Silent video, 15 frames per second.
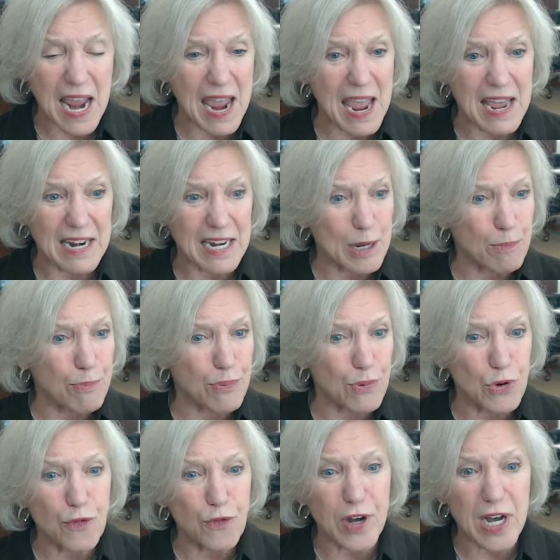and
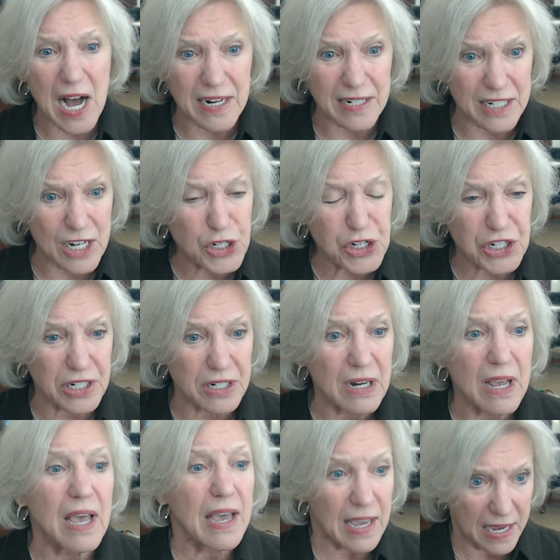improve cognition
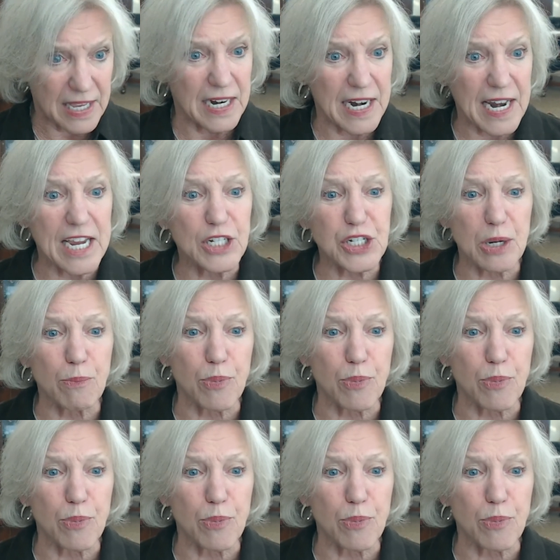in an aging